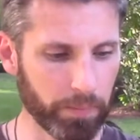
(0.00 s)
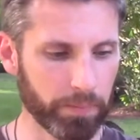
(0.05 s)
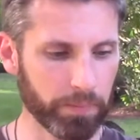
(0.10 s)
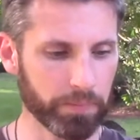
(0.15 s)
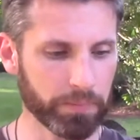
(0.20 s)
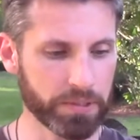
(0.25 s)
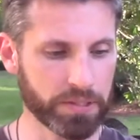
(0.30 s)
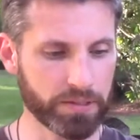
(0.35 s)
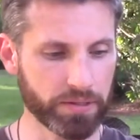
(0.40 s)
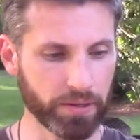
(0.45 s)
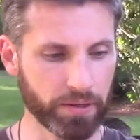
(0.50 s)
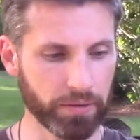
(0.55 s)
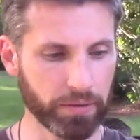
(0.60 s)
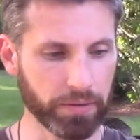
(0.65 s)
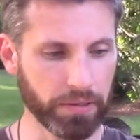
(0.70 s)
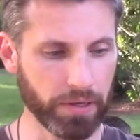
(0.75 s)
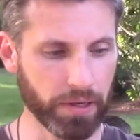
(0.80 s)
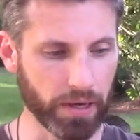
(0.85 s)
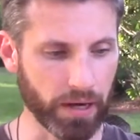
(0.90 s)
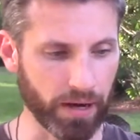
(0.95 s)
So
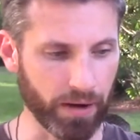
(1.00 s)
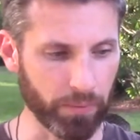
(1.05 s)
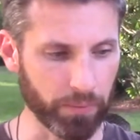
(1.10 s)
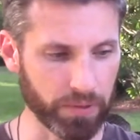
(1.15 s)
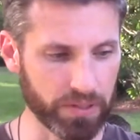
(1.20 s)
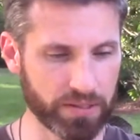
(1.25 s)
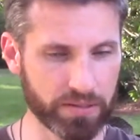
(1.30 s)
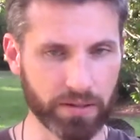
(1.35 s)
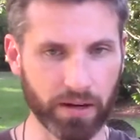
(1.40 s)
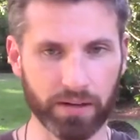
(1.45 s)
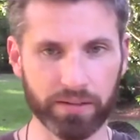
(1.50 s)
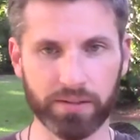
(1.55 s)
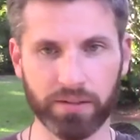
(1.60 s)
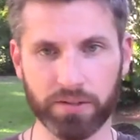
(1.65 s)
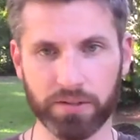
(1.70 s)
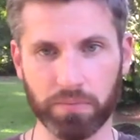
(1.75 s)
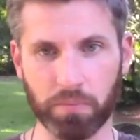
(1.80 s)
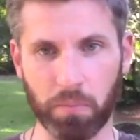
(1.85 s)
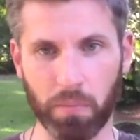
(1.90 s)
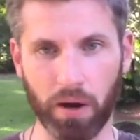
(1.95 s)
yeah, we start
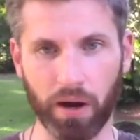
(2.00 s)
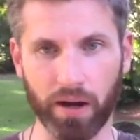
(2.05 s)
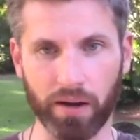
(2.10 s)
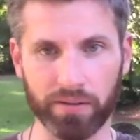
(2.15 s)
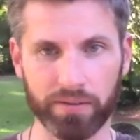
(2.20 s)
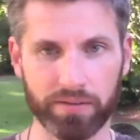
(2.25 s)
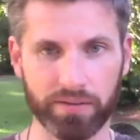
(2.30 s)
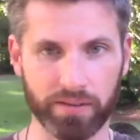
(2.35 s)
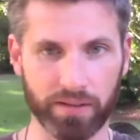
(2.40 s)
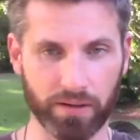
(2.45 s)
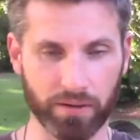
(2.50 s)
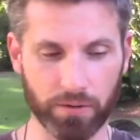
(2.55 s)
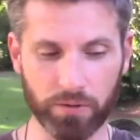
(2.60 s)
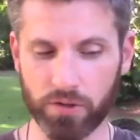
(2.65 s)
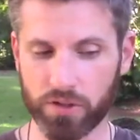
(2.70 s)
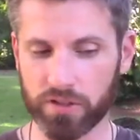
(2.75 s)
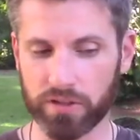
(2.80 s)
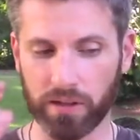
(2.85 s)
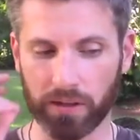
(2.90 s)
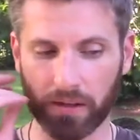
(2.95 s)
this month,
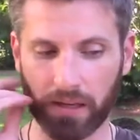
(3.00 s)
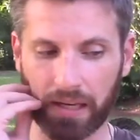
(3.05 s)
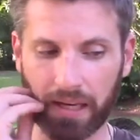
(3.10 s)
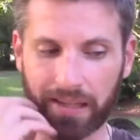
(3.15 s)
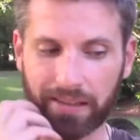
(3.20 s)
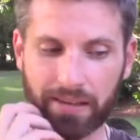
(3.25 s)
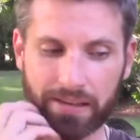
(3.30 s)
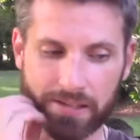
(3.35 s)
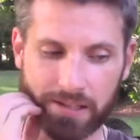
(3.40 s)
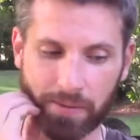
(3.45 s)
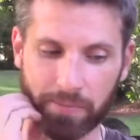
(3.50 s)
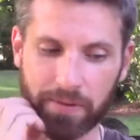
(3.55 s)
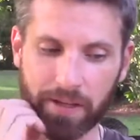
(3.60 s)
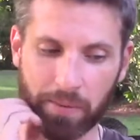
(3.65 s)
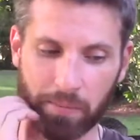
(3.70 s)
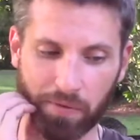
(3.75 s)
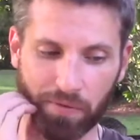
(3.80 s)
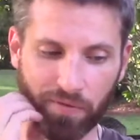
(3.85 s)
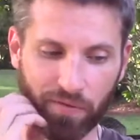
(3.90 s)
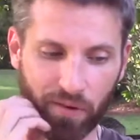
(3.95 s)
just looking at the
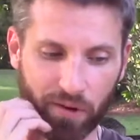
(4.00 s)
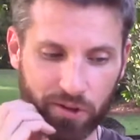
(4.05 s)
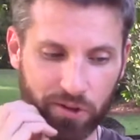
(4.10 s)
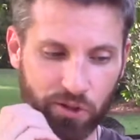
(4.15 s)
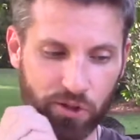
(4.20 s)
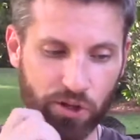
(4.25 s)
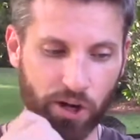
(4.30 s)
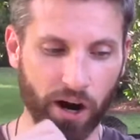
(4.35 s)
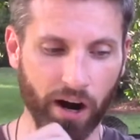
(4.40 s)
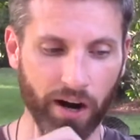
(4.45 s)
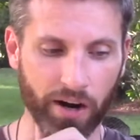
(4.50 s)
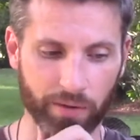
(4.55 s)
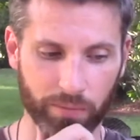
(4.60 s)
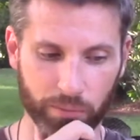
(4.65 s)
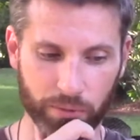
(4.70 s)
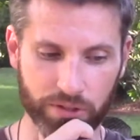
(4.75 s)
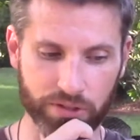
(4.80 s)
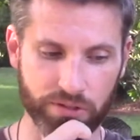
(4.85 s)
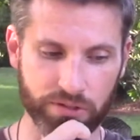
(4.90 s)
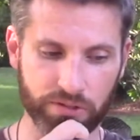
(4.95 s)
September 1st chart.
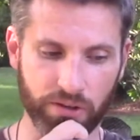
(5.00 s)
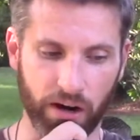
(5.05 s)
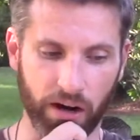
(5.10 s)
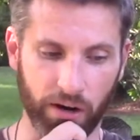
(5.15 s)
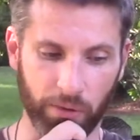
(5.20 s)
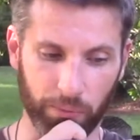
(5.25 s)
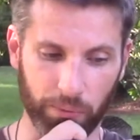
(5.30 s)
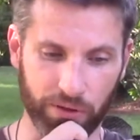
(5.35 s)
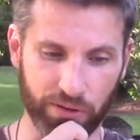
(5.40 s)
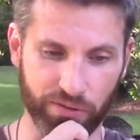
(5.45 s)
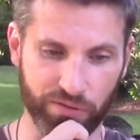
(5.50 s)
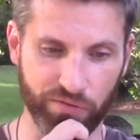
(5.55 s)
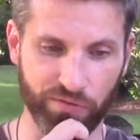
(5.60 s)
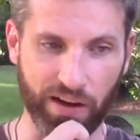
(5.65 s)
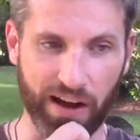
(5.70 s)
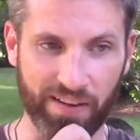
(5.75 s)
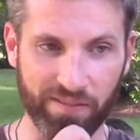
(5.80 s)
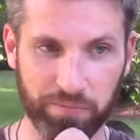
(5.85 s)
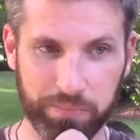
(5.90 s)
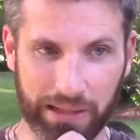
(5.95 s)
We start with
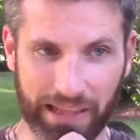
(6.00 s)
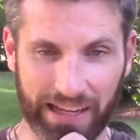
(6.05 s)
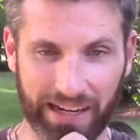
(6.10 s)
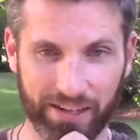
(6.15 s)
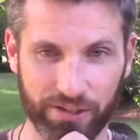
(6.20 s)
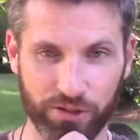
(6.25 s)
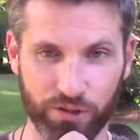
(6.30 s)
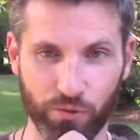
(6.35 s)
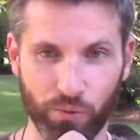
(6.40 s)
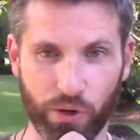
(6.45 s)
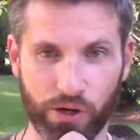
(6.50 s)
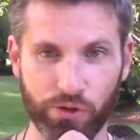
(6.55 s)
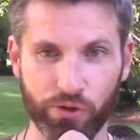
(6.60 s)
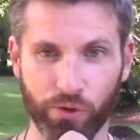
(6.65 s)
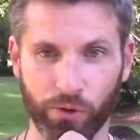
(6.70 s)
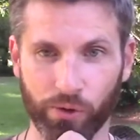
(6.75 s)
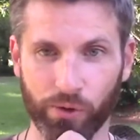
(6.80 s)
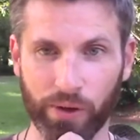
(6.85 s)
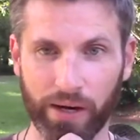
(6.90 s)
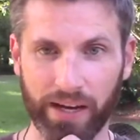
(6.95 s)
5 planets in
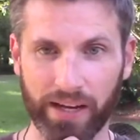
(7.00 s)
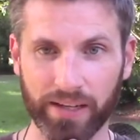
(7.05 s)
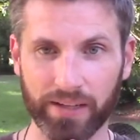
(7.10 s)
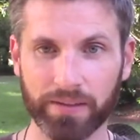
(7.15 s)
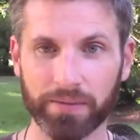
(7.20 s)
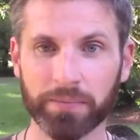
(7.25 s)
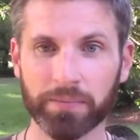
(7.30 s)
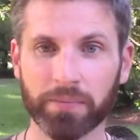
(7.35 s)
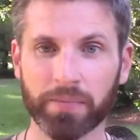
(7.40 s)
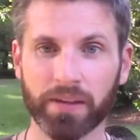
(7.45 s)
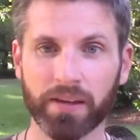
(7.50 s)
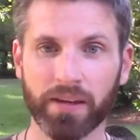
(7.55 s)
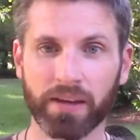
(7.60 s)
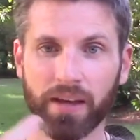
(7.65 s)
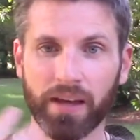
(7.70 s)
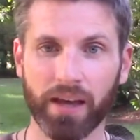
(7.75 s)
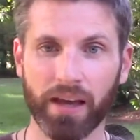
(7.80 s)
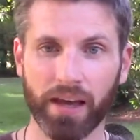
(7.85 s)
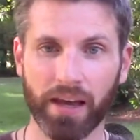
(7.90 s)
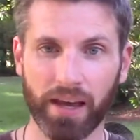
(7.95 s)
retrograde,
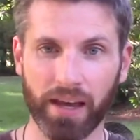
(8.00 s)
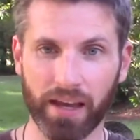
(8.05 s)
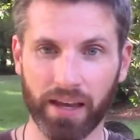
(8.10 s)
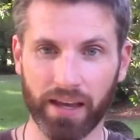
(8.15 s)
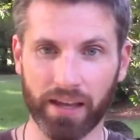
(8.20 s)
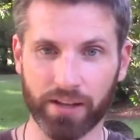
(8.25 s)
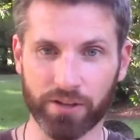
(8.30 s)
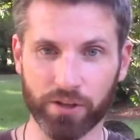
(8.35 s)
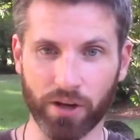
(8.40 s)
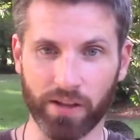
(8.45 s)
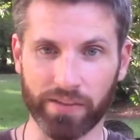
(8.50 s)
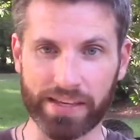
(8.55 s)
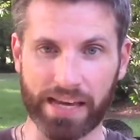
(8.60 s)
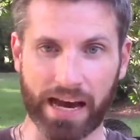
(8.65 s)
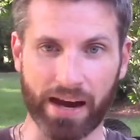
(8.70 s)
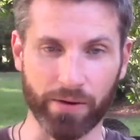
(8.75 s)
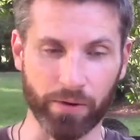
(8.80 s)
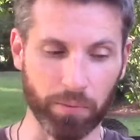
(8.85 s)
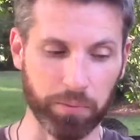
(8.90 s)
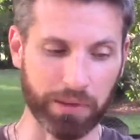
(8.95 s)
and it's all the
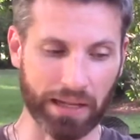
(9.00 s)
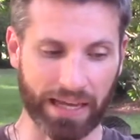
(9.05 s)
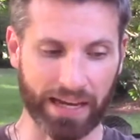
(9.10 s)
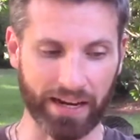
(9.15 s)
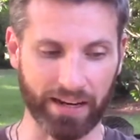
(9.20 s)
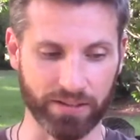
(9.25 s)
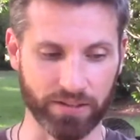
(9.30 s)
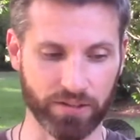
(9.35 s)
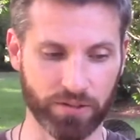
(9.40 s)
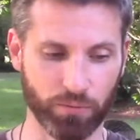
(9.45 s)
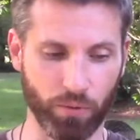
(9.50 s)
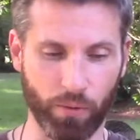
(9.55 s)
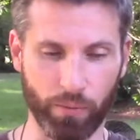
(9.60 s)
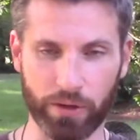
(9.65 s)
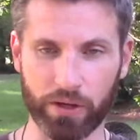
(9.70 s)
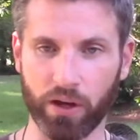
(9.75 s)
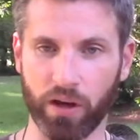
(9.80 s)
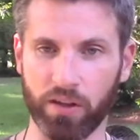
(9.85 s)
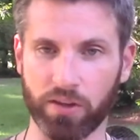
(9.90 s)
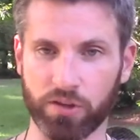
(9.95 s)
outer planets, what we
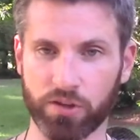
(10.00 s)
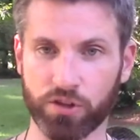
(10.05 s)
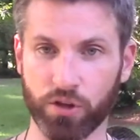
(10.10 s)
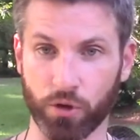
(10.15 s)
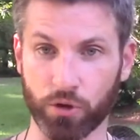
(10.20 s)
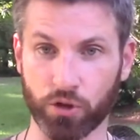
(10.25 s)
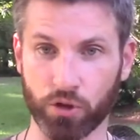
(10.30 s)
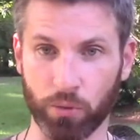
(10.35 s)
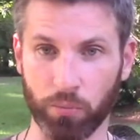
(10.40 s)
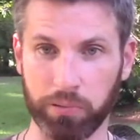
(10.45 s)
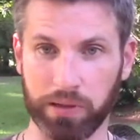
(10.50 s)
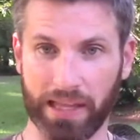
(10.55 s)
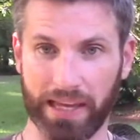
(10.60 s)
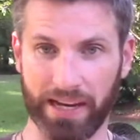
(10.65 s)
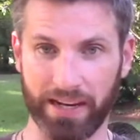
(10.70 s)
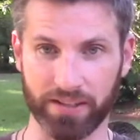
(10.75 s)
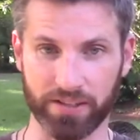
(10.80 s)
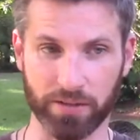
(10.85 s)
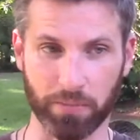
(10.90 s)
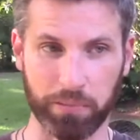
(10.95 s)
call the social
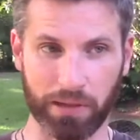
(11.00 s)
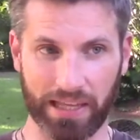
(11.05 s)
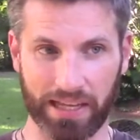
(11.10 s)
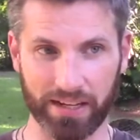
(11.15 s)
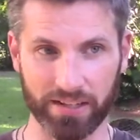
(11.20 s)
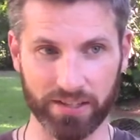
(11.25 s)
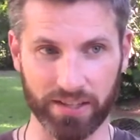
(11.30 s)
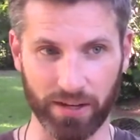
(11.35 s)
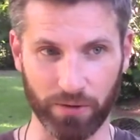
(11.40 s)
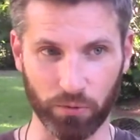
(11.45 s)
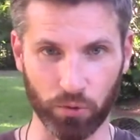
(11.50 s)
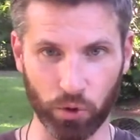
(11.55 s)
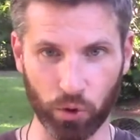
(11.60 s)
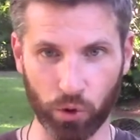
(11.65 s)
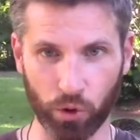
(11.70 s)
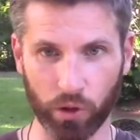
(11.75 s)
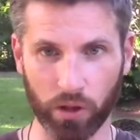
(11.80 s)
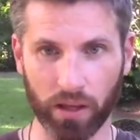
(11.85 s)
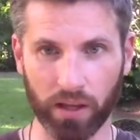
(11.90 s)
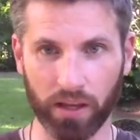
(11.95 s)
planets, the planets that rule